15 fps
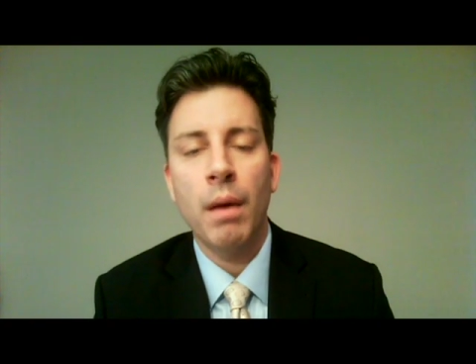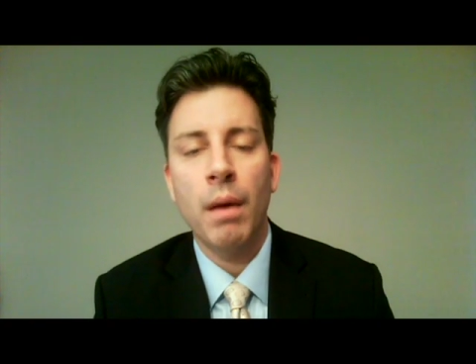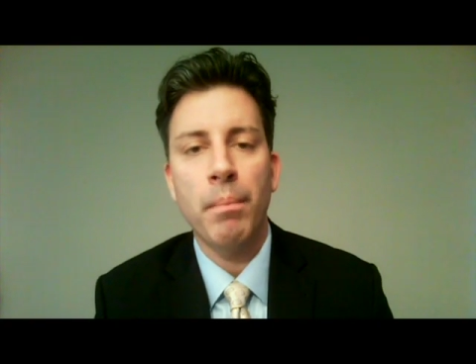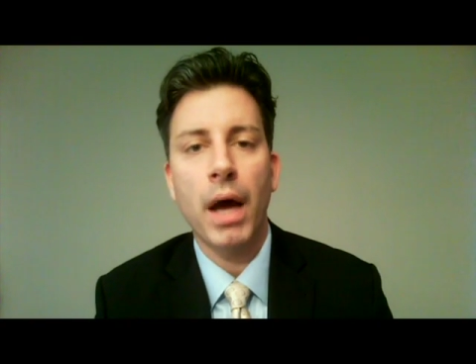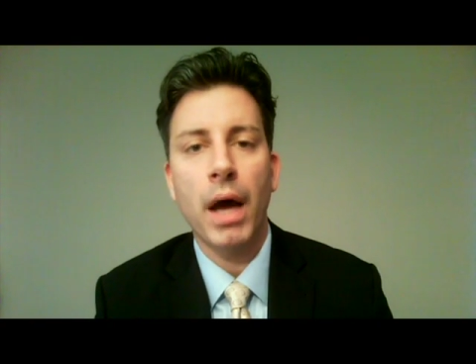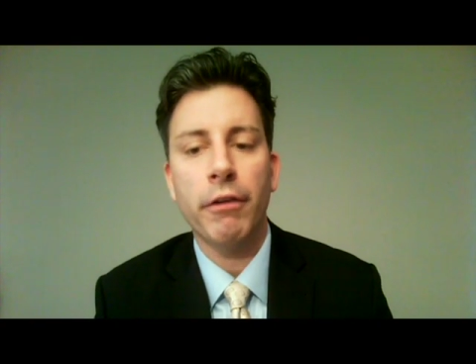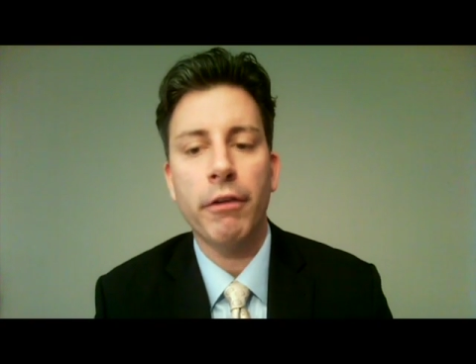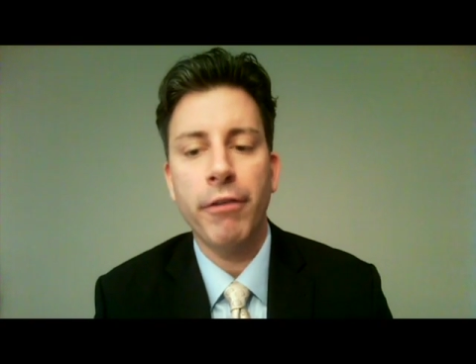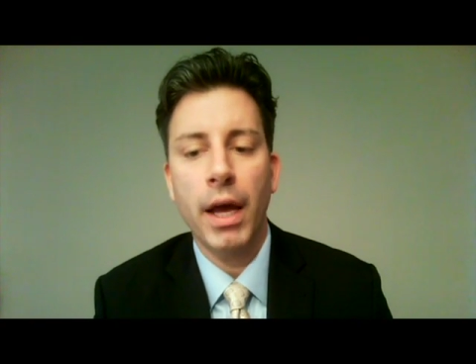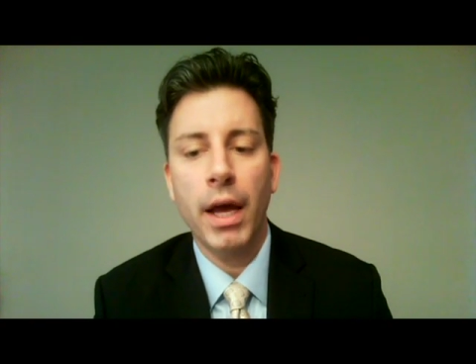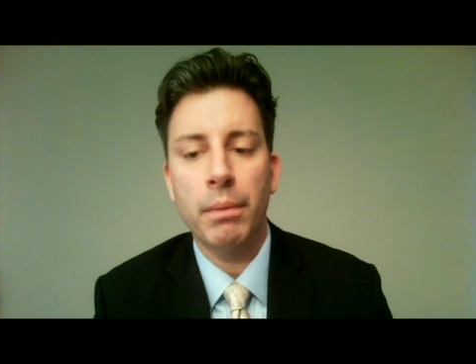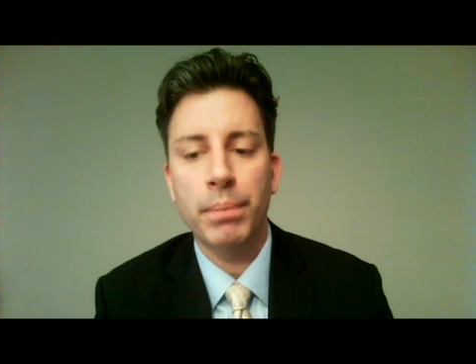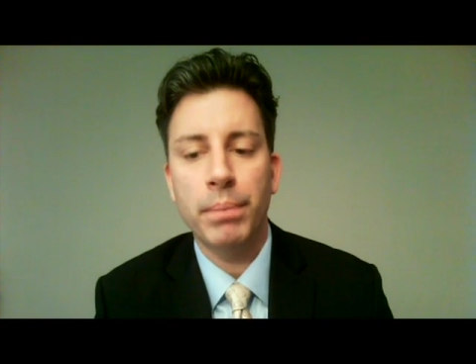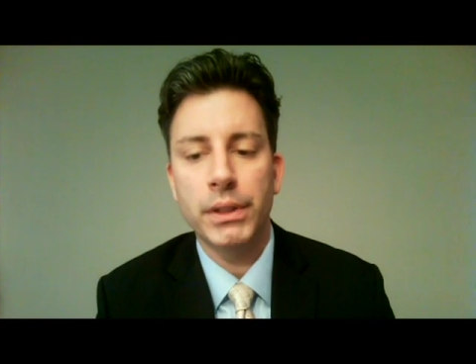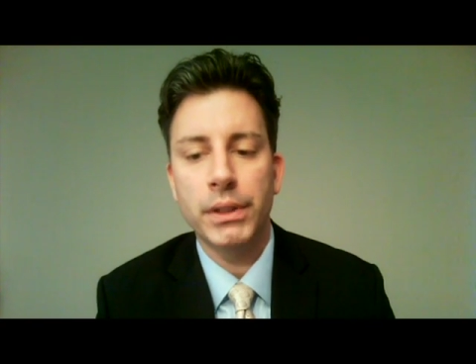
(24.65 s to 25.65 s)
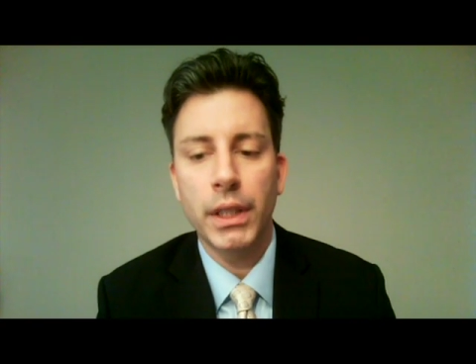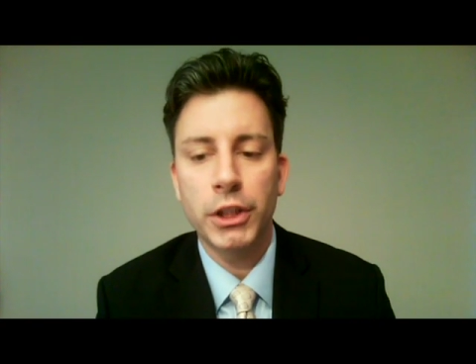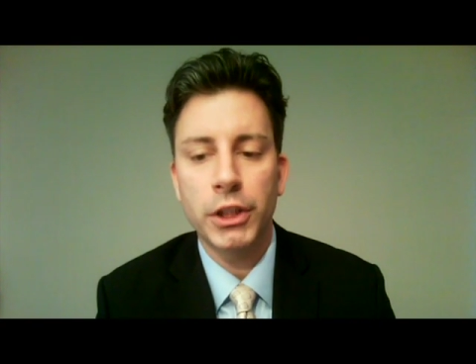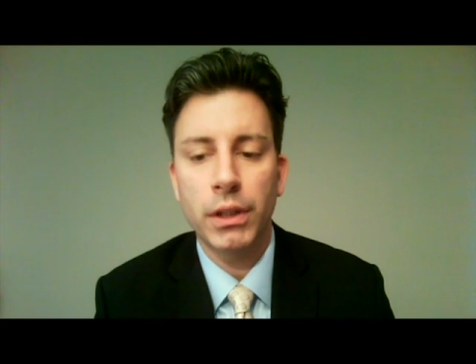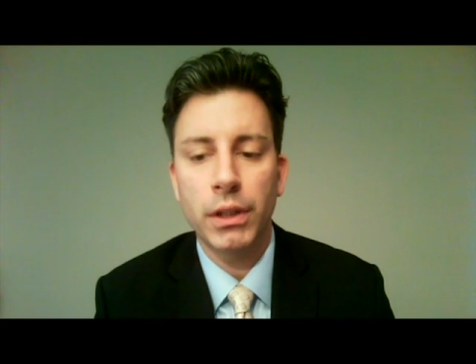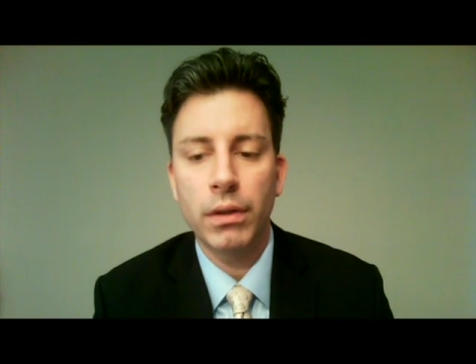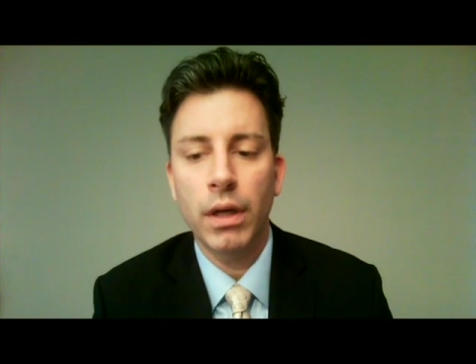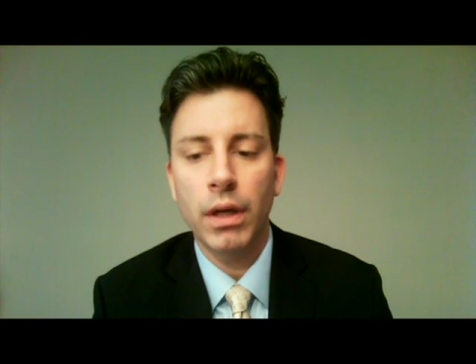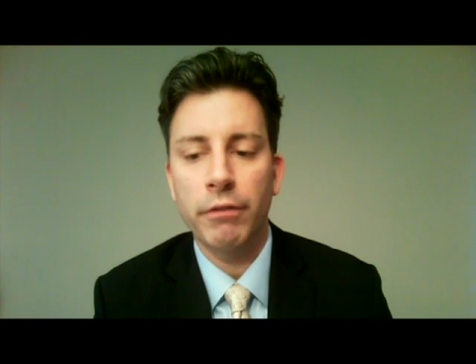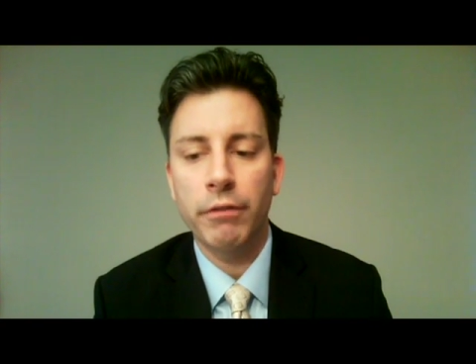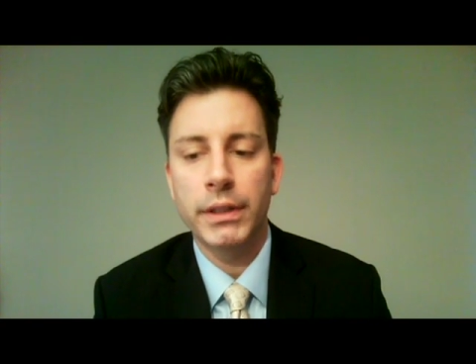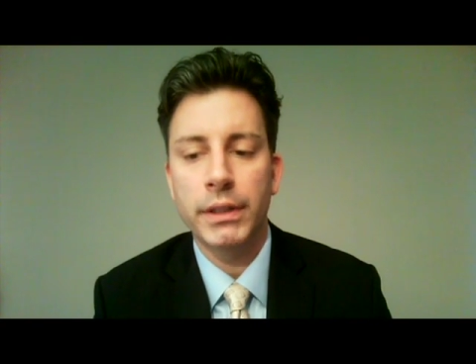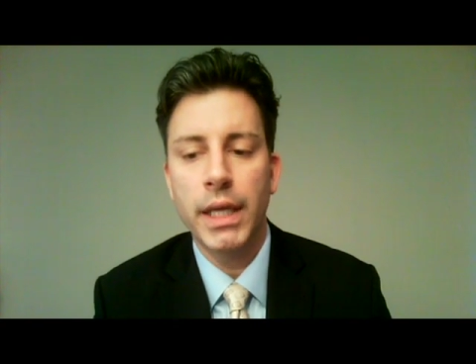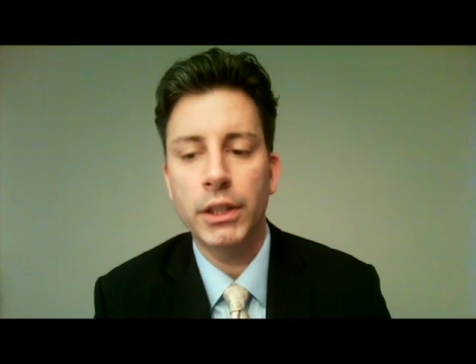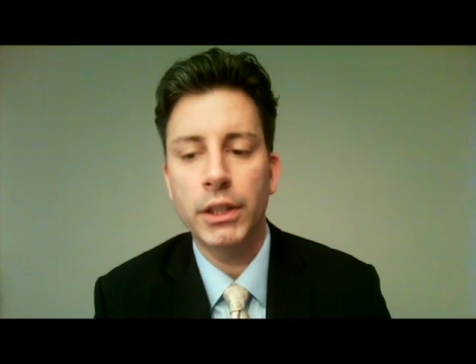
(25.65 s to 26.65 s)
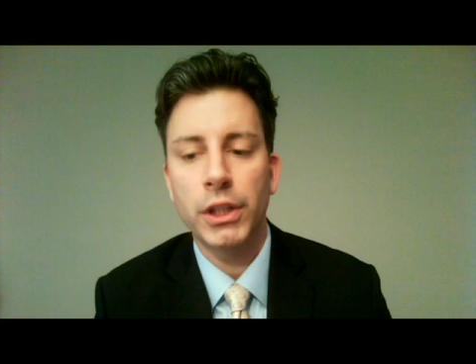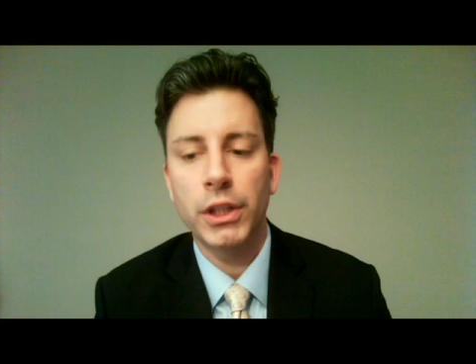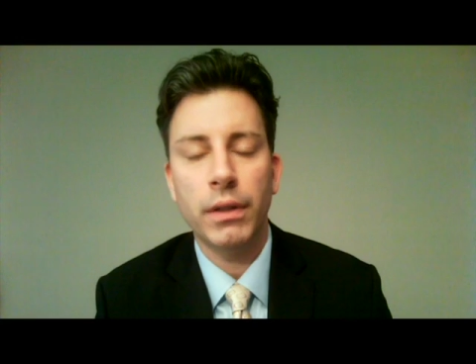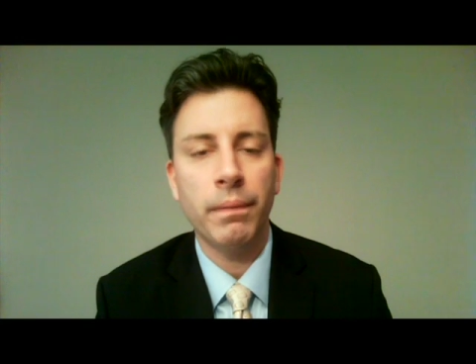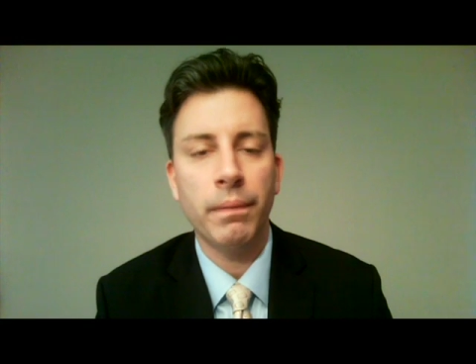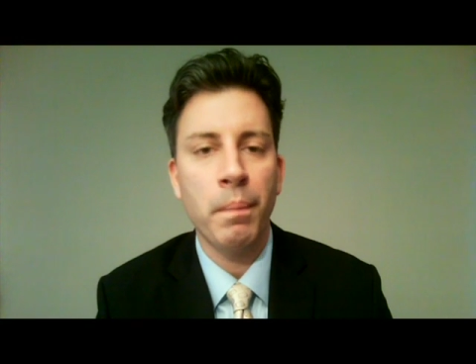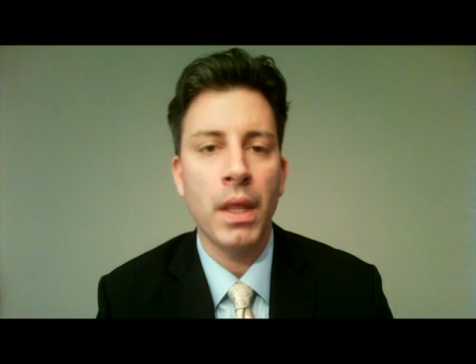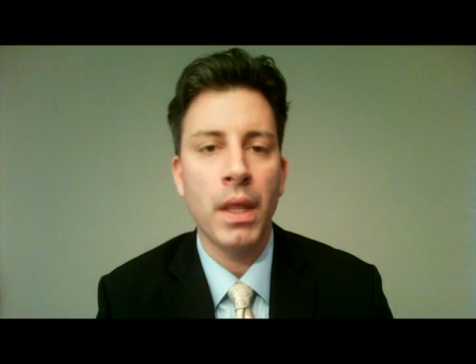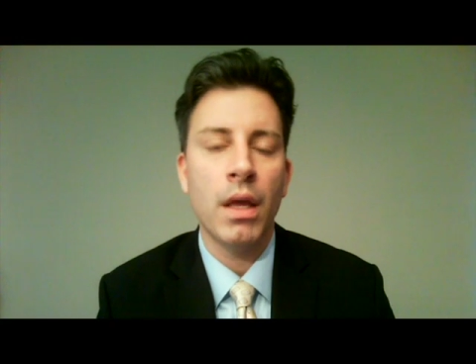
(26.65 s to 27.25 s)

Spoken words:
modified position of attention,